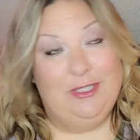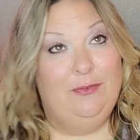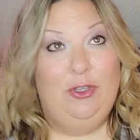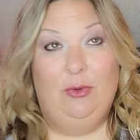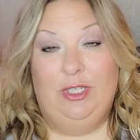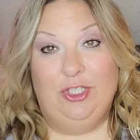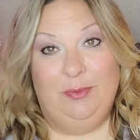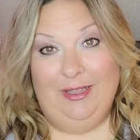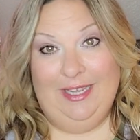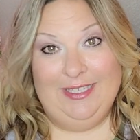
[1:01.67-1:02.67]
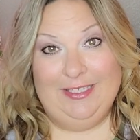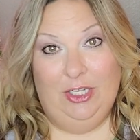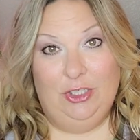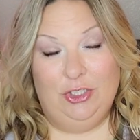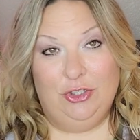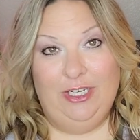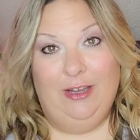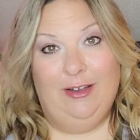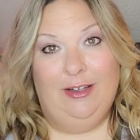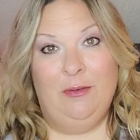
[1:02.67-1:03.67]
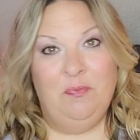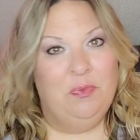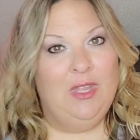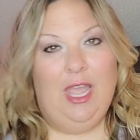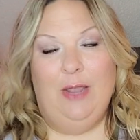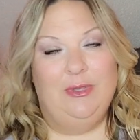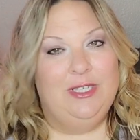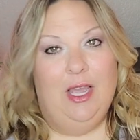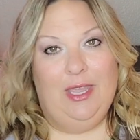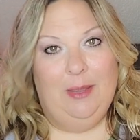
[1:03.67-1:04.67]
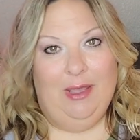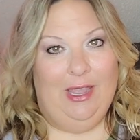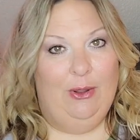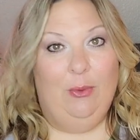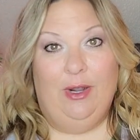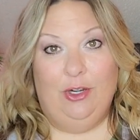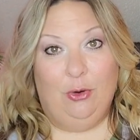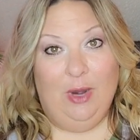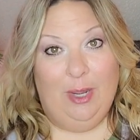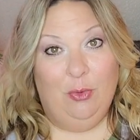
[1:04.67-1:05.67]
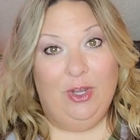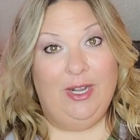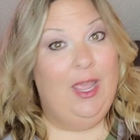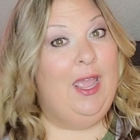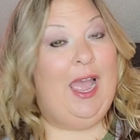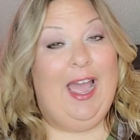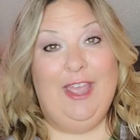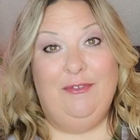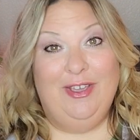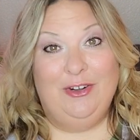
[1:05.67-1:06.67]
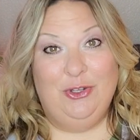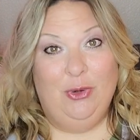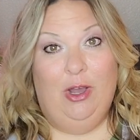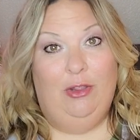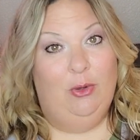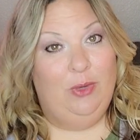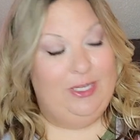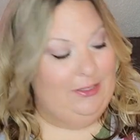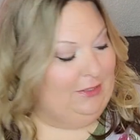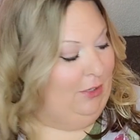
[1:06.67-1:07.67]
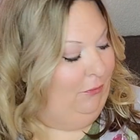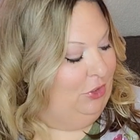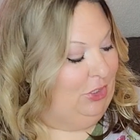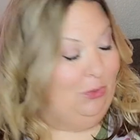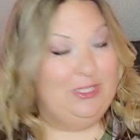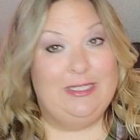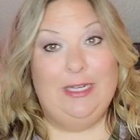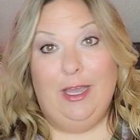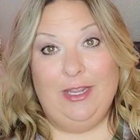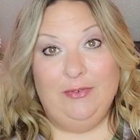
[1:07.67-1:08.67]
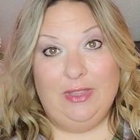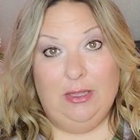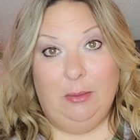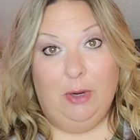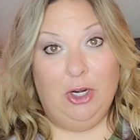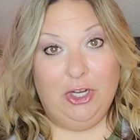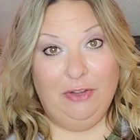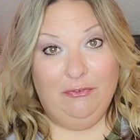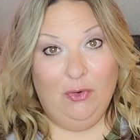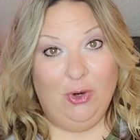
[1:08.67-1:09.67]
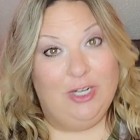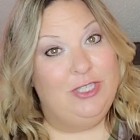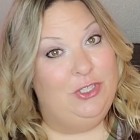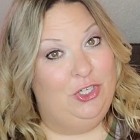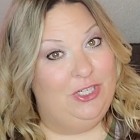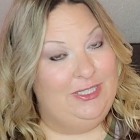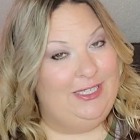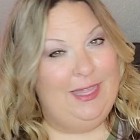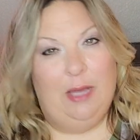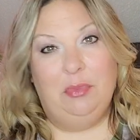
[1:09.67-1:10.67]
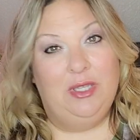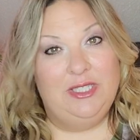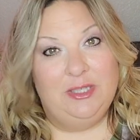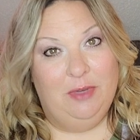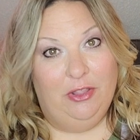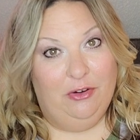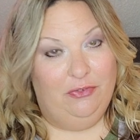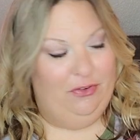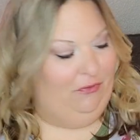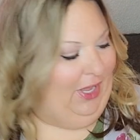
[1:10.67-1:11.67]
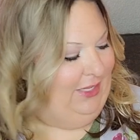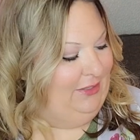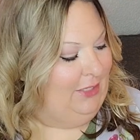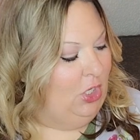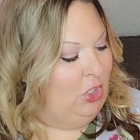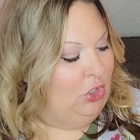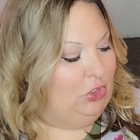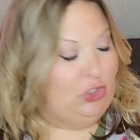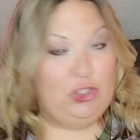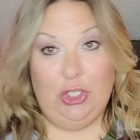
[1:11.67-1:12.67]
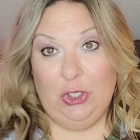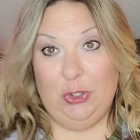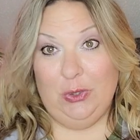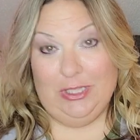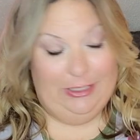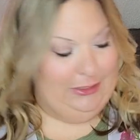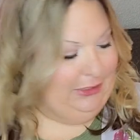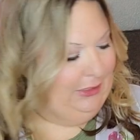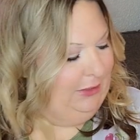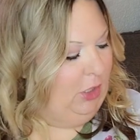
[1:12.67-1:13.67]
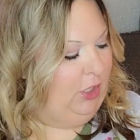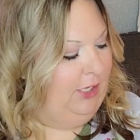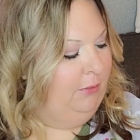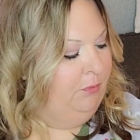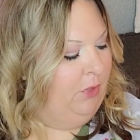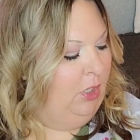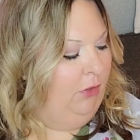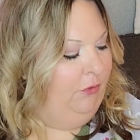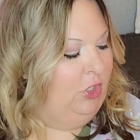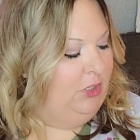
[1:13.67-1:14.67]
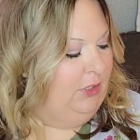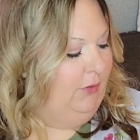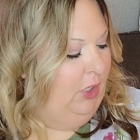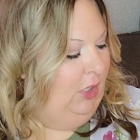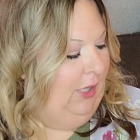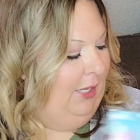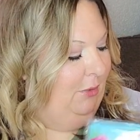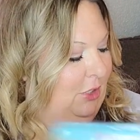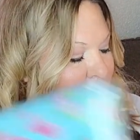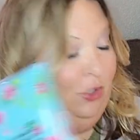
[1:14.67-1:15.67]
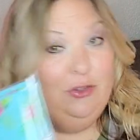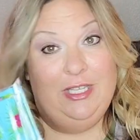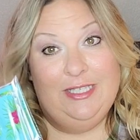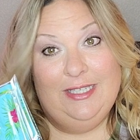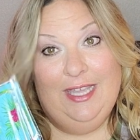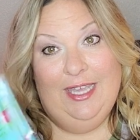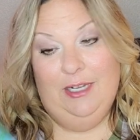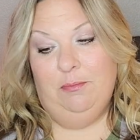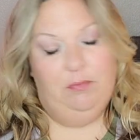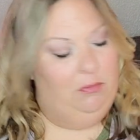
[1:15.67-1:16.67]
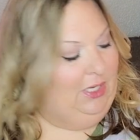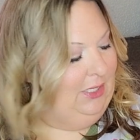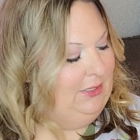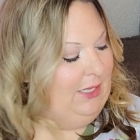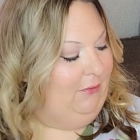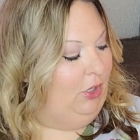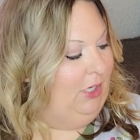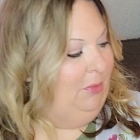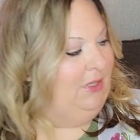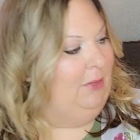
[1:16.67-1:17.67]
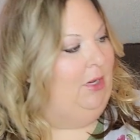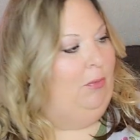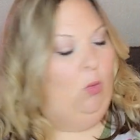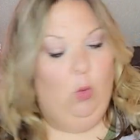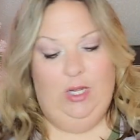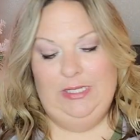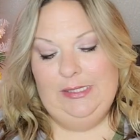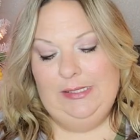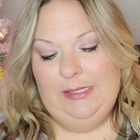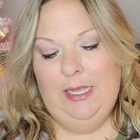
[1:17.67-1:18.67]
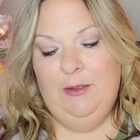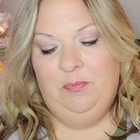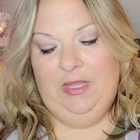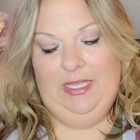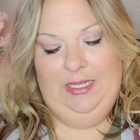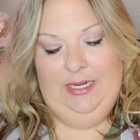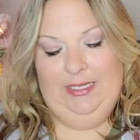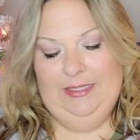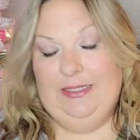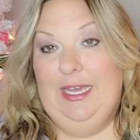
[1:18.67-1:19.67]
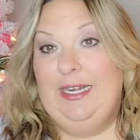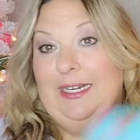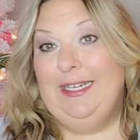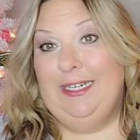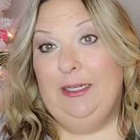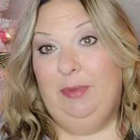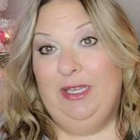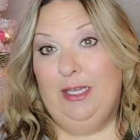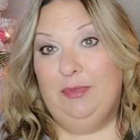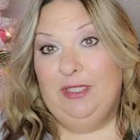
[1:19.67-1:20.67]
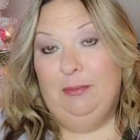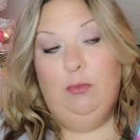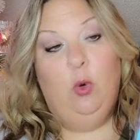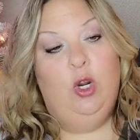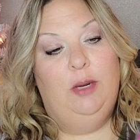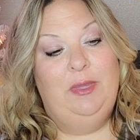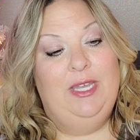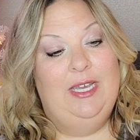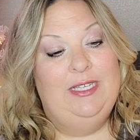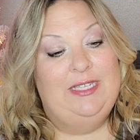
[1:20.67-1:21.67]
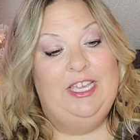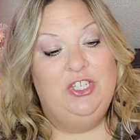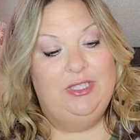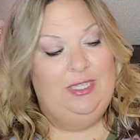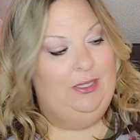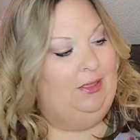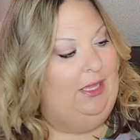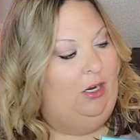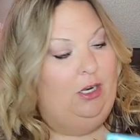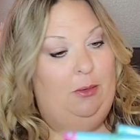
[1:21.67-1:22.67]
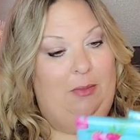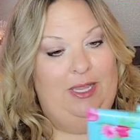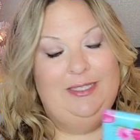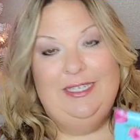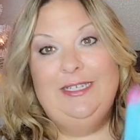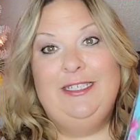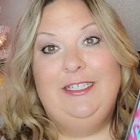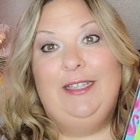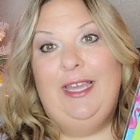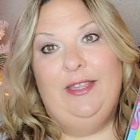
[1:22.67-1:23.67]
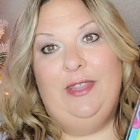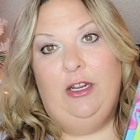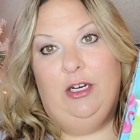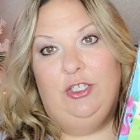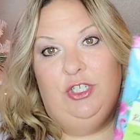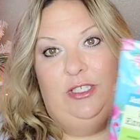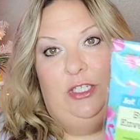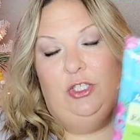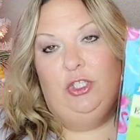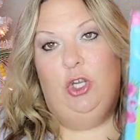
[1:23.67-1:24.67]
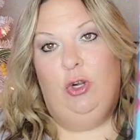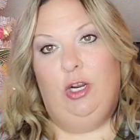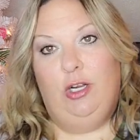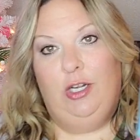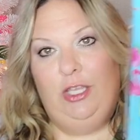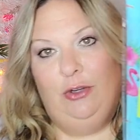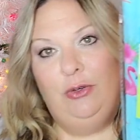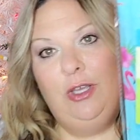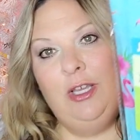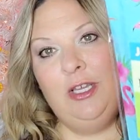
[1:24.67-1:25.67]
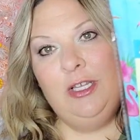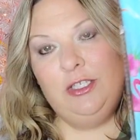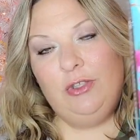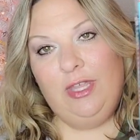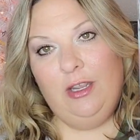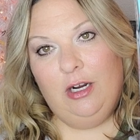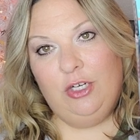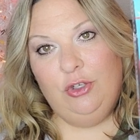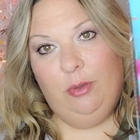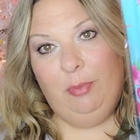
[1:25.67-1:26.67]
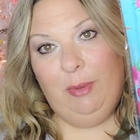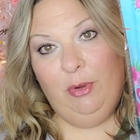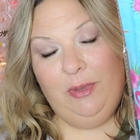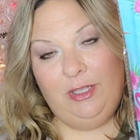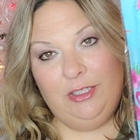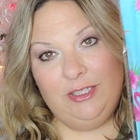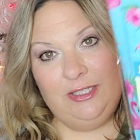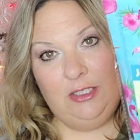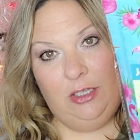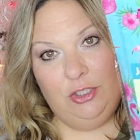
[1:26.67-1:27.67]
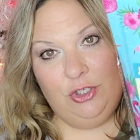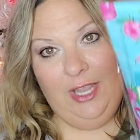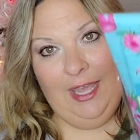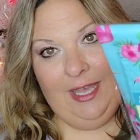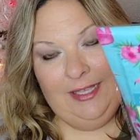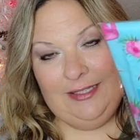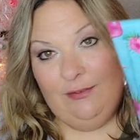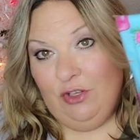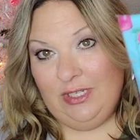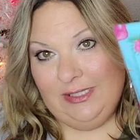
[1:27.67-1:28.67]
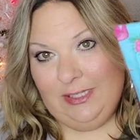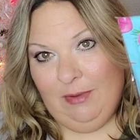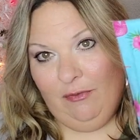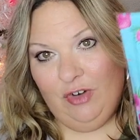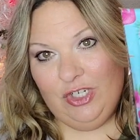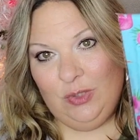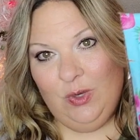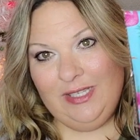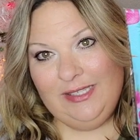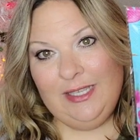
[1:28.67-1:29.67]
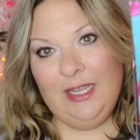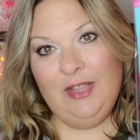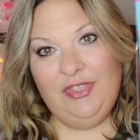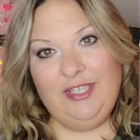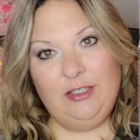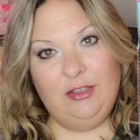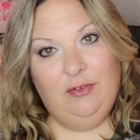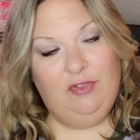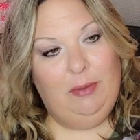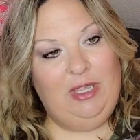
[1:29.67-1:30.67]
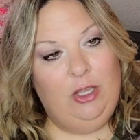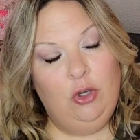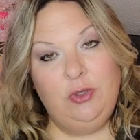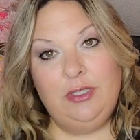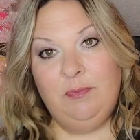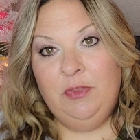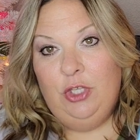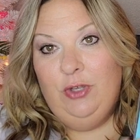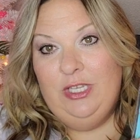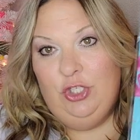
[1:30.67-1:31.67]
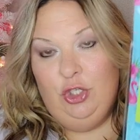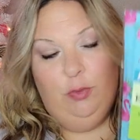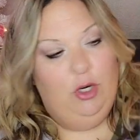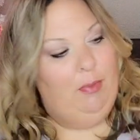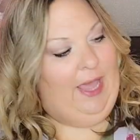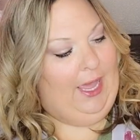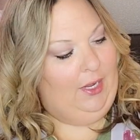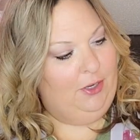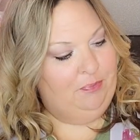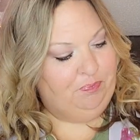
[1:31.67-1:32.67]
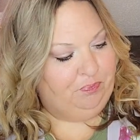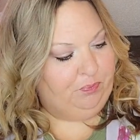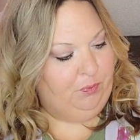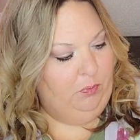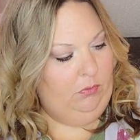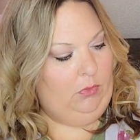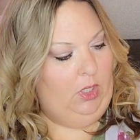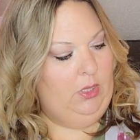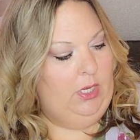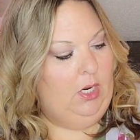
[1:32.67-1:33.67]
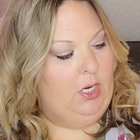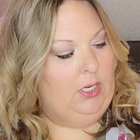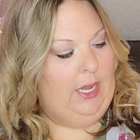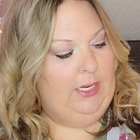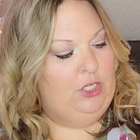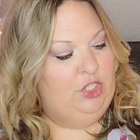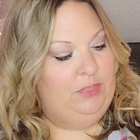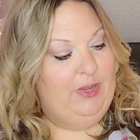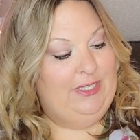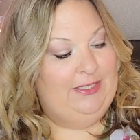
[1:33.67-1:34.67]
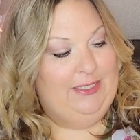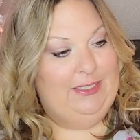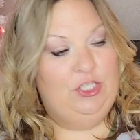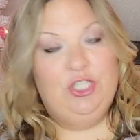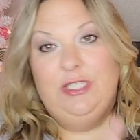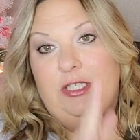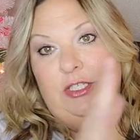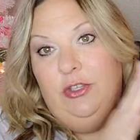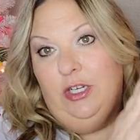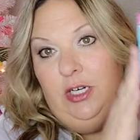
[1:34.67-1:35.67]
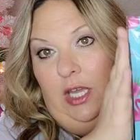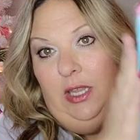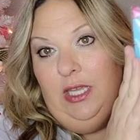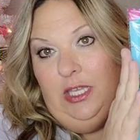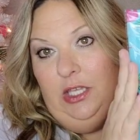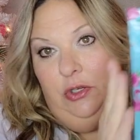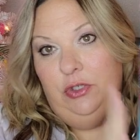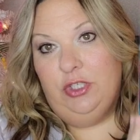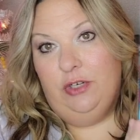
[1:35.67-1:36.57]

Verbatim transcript: If you watched my last Dollar Tree haul, I was talking about how I wanted to grab one. I found new Halloween stuff, which I was not even in the market for. So you're gonna see that plus some other fun finds. So let's get started. First of all, I'm gonna show you these again because I've already picked them up once and I decided I needed to pick up some more because I just think that they are an amazing deal and they are just so darn cute. So they are new bubble mailers that Dollar Tree has. If you didn't see my first ones, these are the flamingos. You get two per pack they are 9 inches by 6 inches, so they're not like huge.